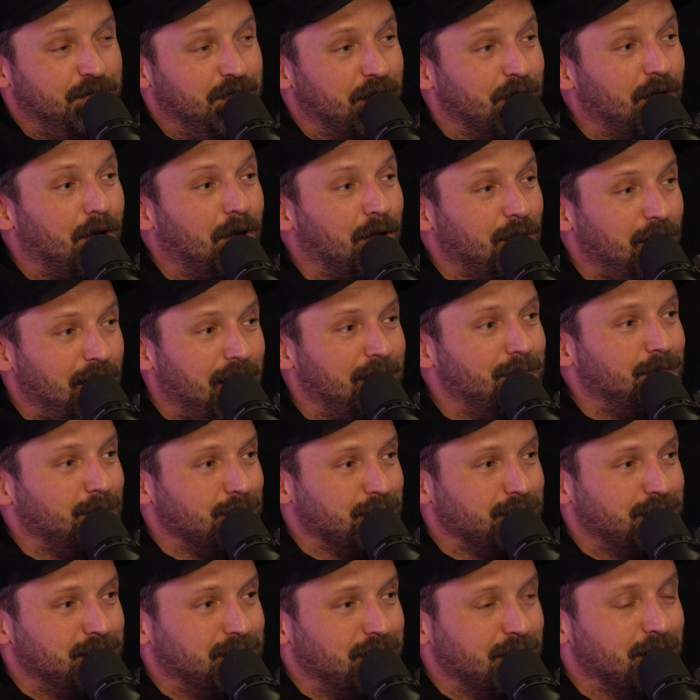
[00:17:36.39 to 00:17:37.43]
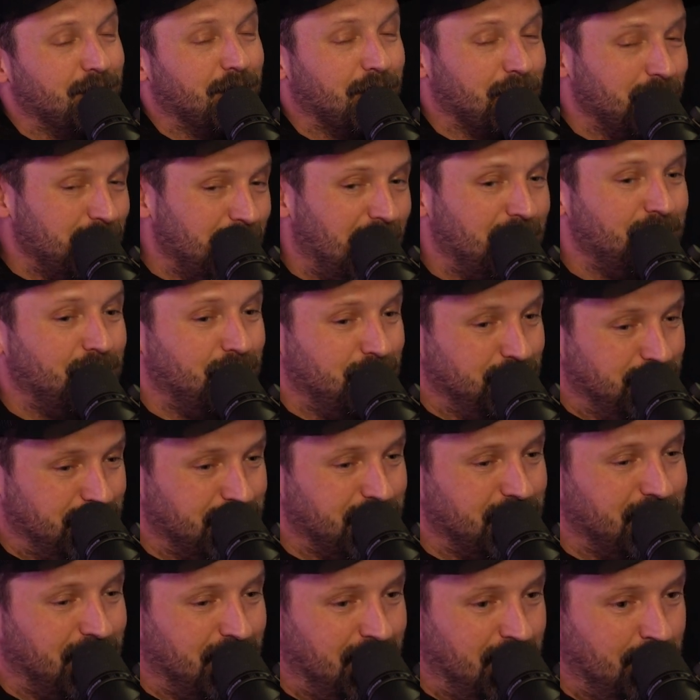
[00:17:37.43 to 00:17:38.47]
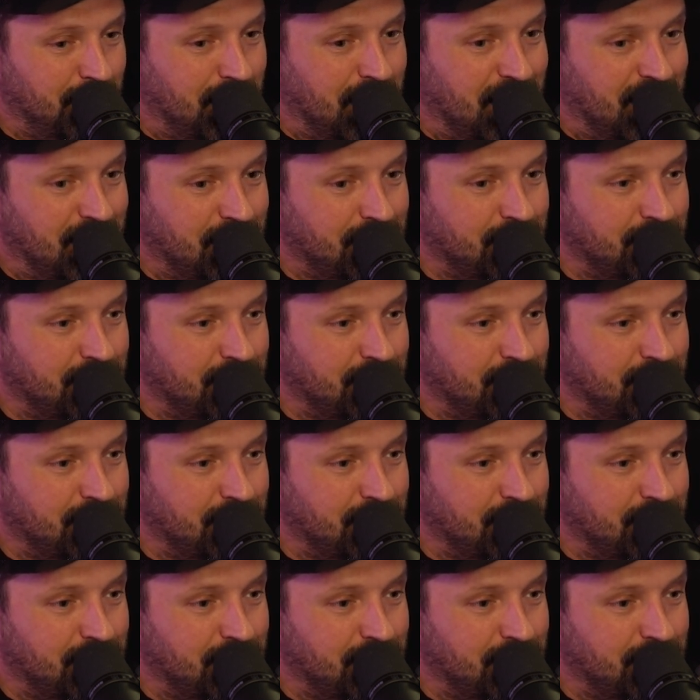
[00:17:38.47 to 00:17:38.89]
There are levels to combat.